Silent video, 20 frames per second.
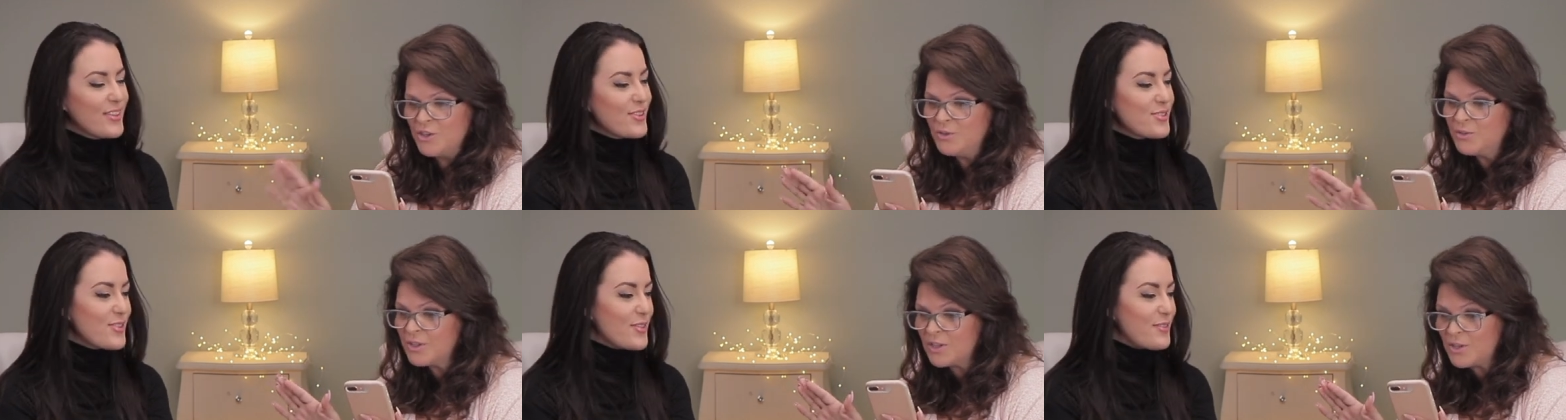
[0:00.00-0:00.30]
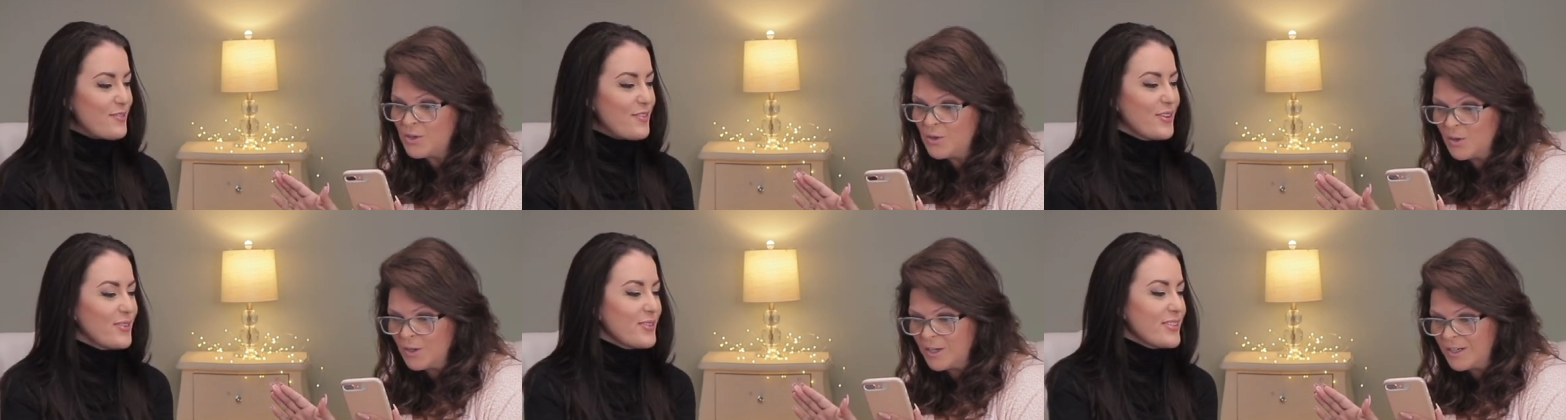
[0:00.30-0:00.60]

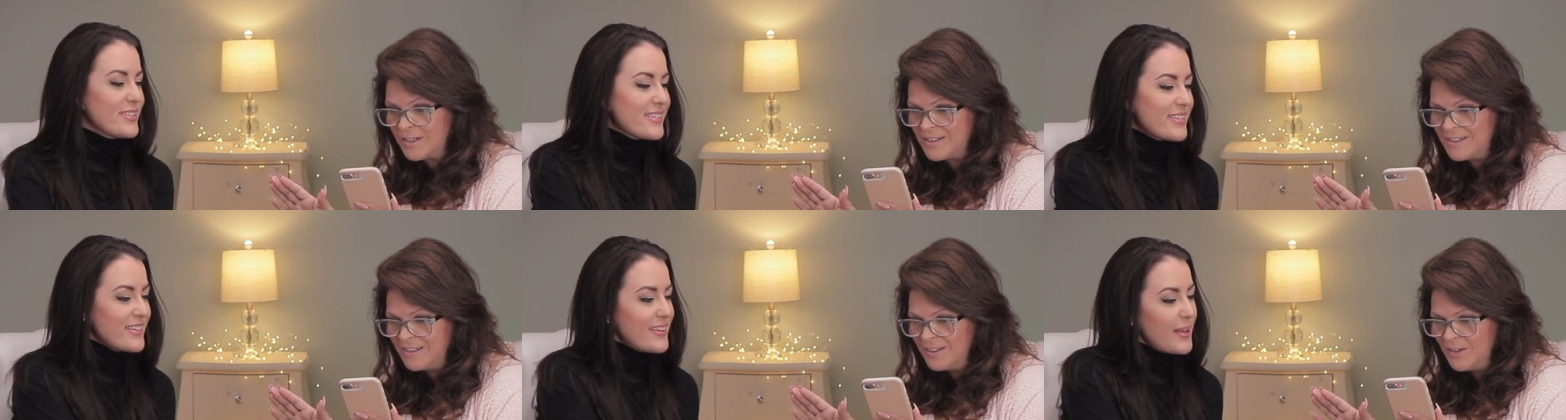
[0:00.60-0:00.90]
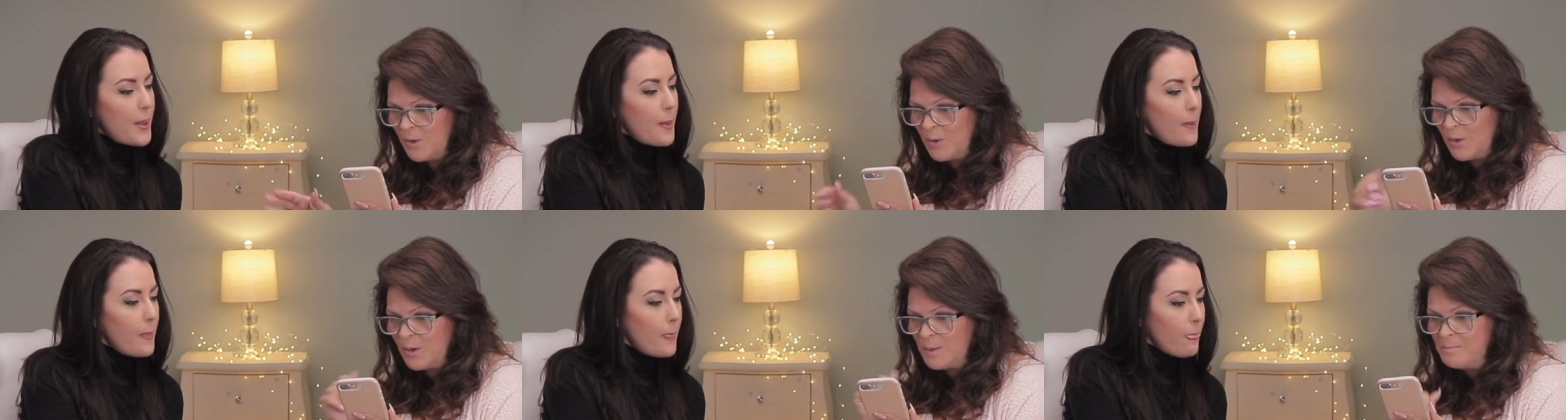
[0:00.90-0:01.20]
Speaker 1: Unicorn
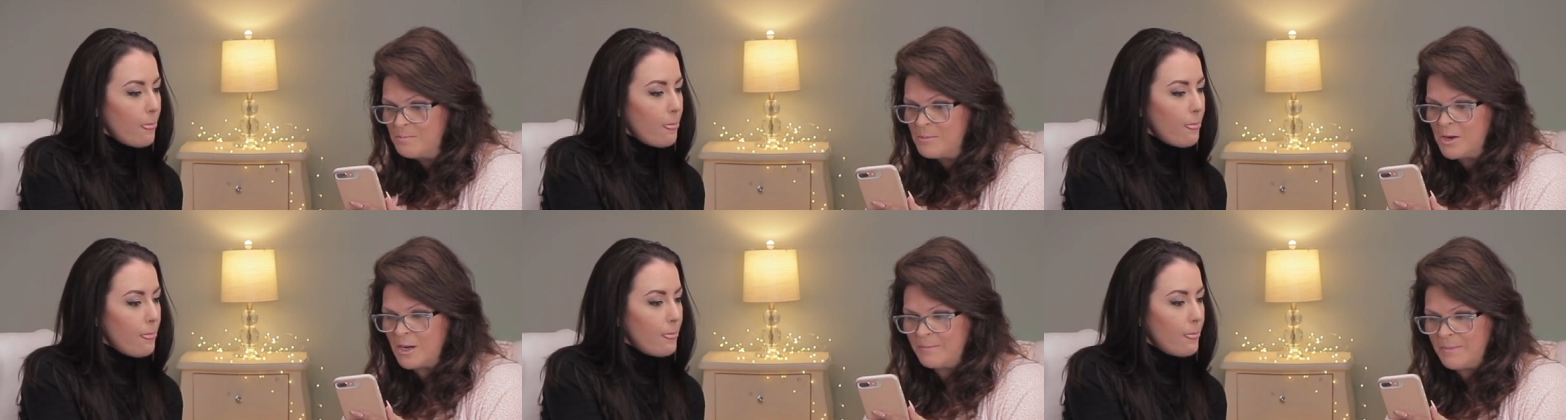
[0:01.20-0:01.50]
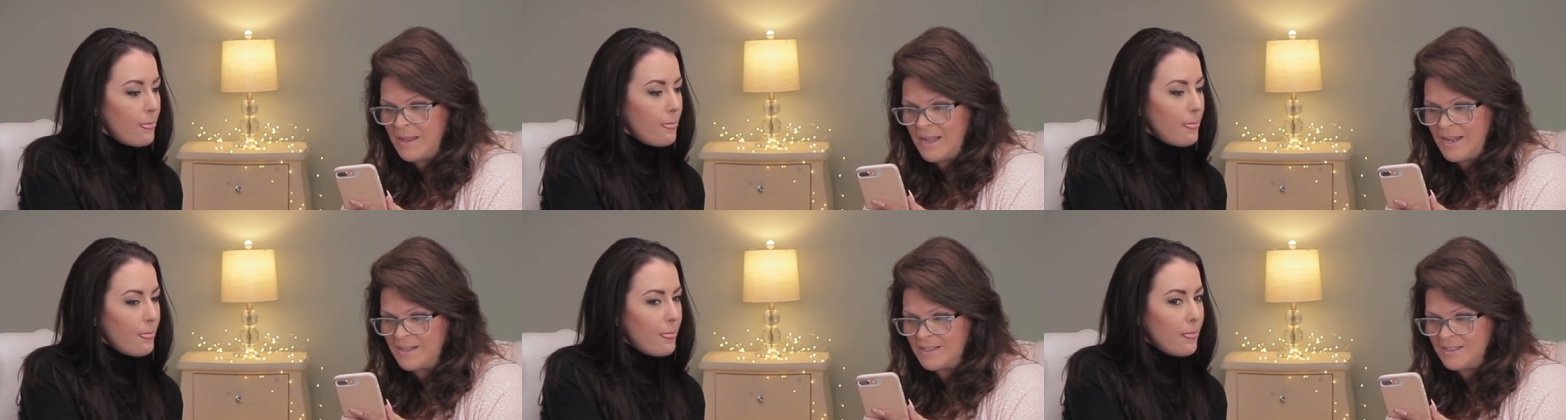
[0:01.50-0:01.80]
or
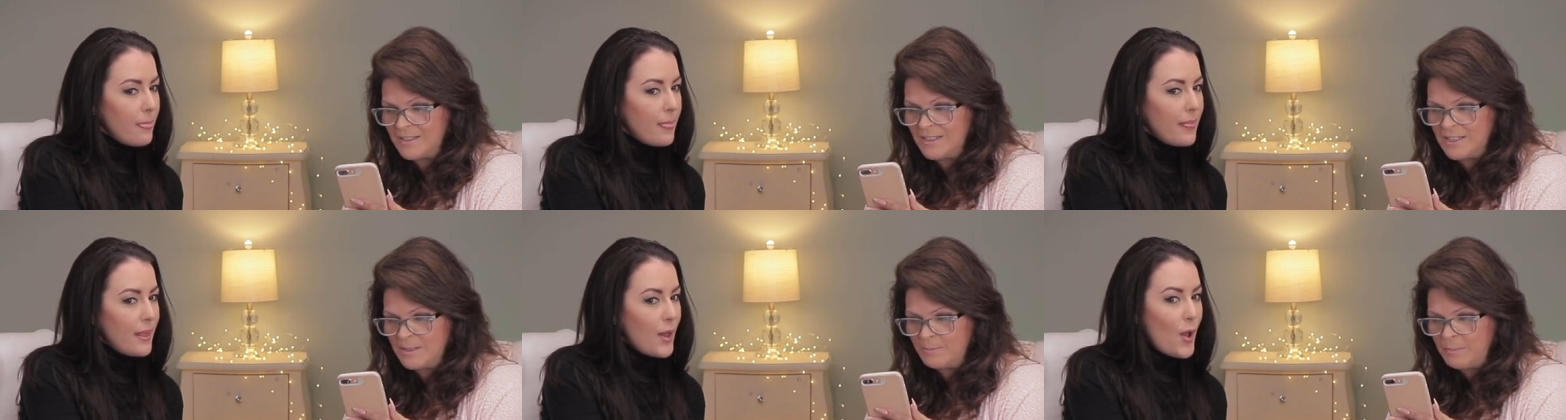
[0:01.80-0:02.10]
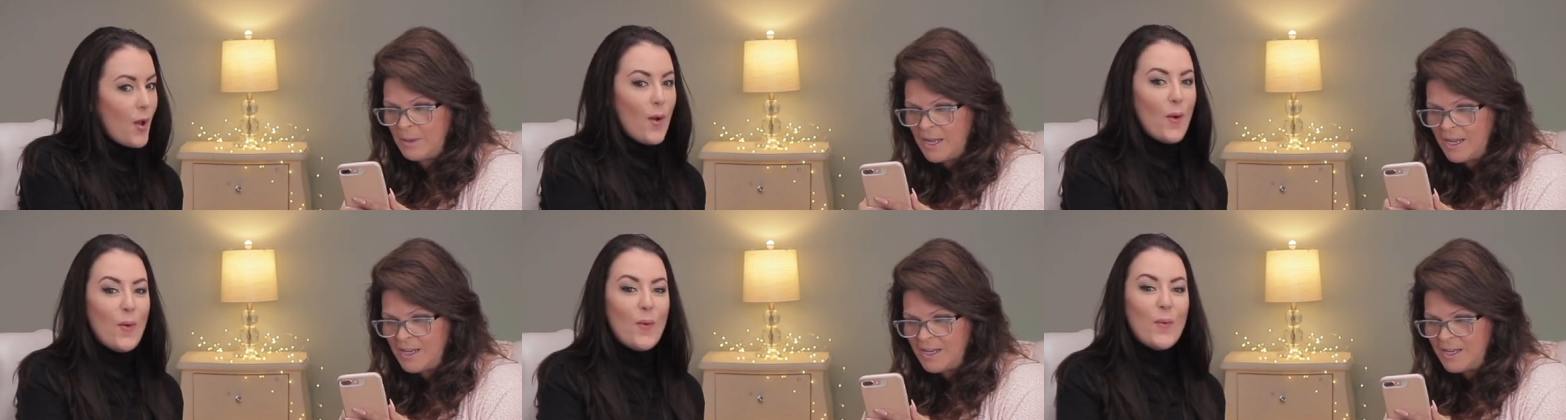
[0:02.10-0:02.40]
mermaid? This is
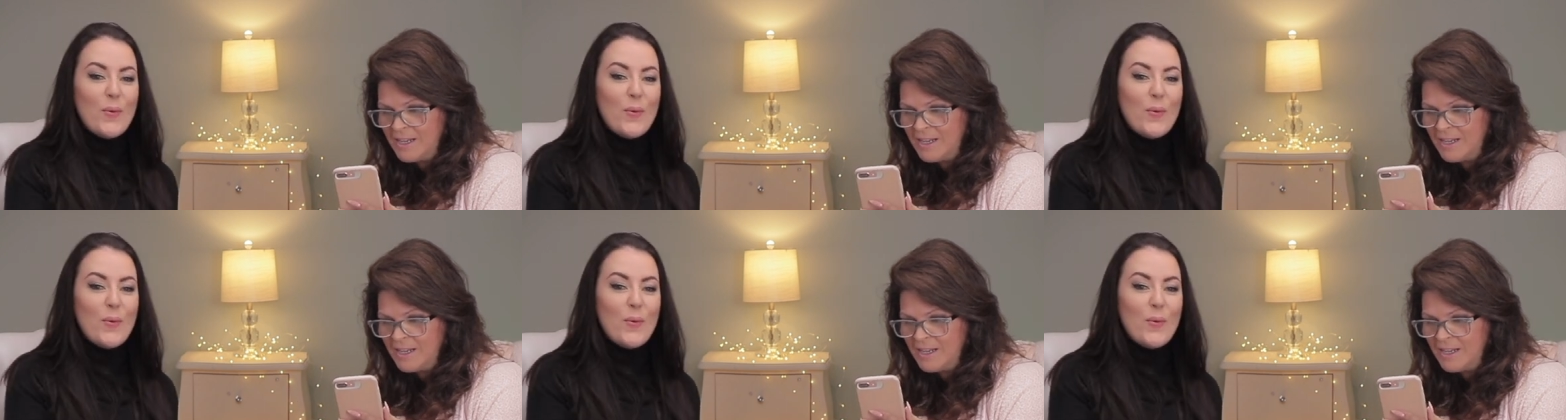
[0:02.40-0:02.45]
by